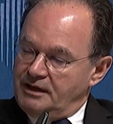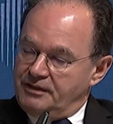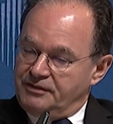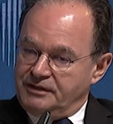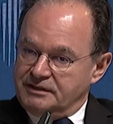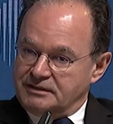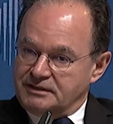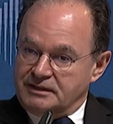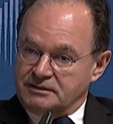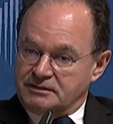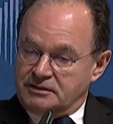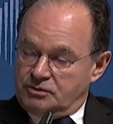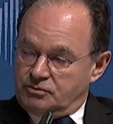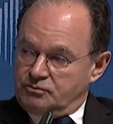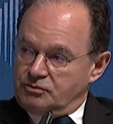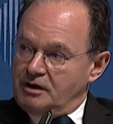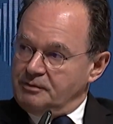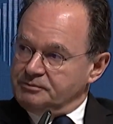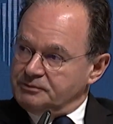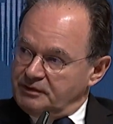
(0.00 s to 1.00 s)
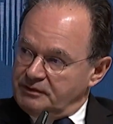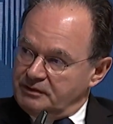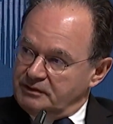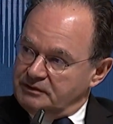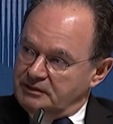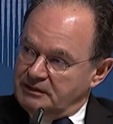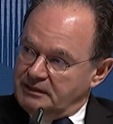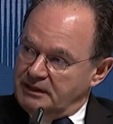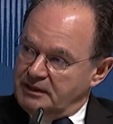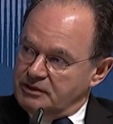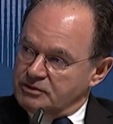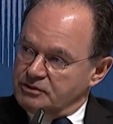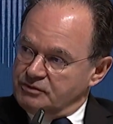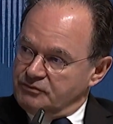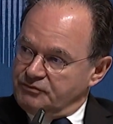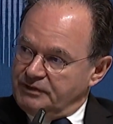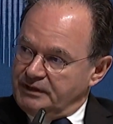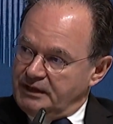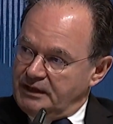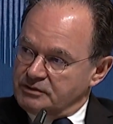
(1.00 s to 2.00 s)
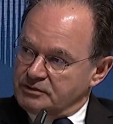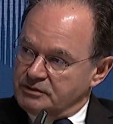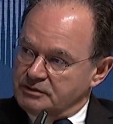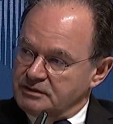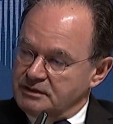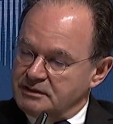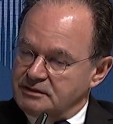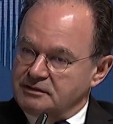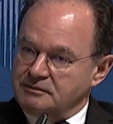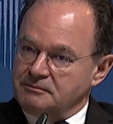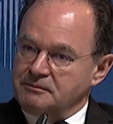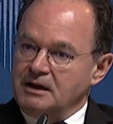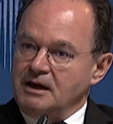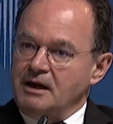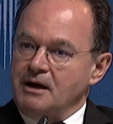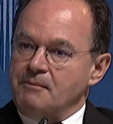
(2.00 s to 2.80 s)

this has disrupted the international financial system.